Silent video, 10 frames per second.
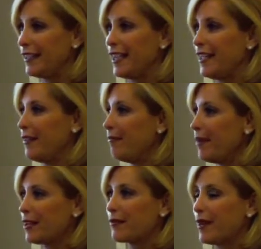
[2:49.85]
And the
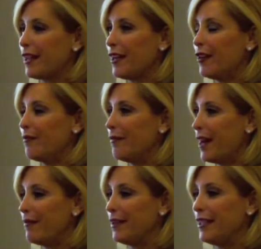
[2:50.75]
best way to help
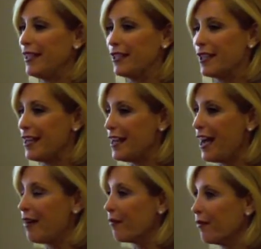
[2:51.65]
mommy is to
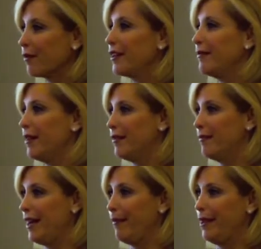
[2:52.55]
not worry about
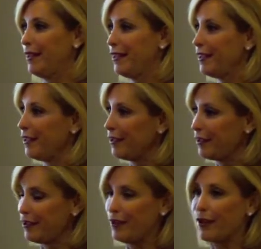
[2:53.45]
mommy.
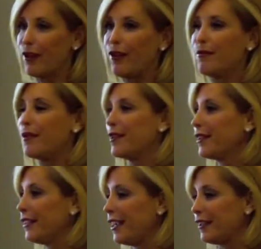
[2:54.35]
Do your
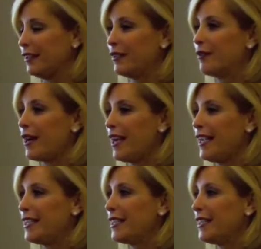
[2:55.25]
homework, get good
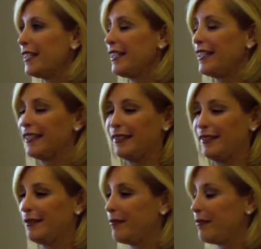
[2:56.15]
grades,
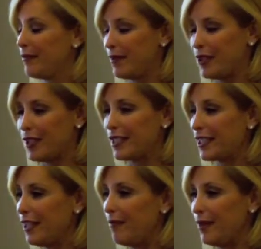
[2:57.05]
just
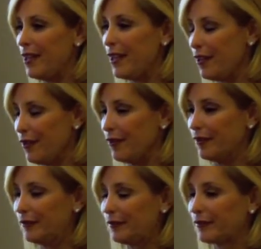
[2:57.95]
keep being you."
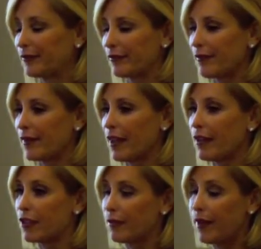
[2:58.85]

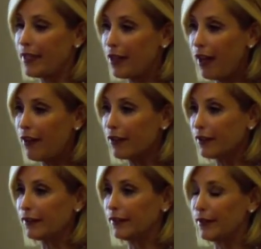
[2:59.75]
So my
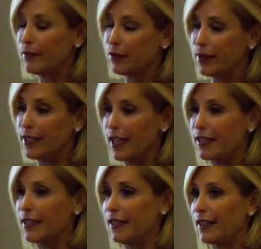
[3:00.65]
daughter, in between
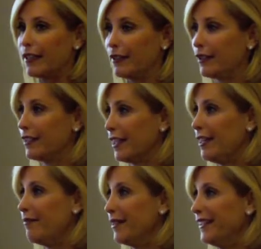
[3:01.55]
texting, of looked
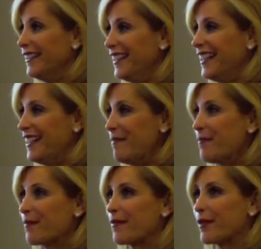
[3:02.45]
up and
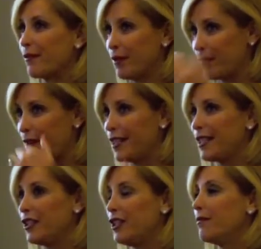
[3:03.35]
was processing.
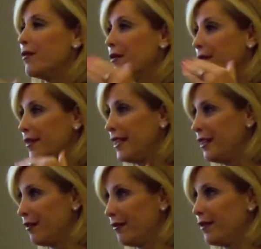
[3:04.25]
She's more
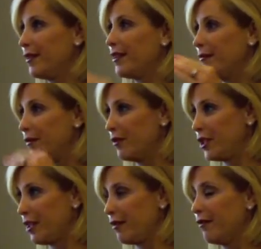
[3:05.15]
introverted and won't
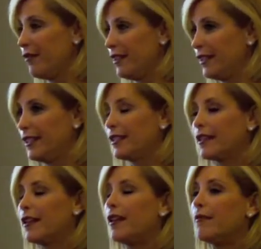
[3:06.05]
share her feelings.
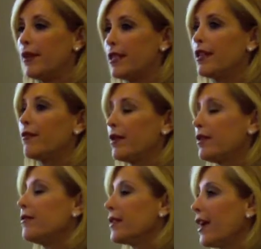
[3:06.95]
My son went
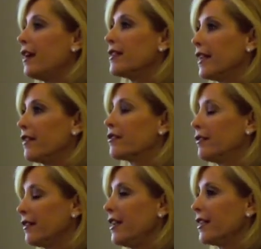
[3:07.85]
to his guidance counselor
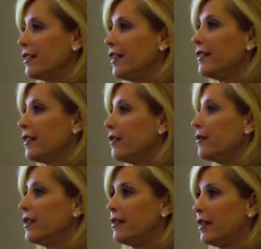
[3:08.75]
the next day and said it was
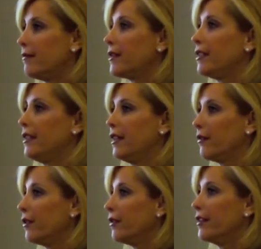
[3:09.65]
the dumbest thing he ever
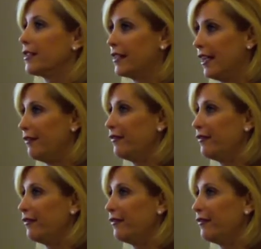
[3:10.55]
heard in his life.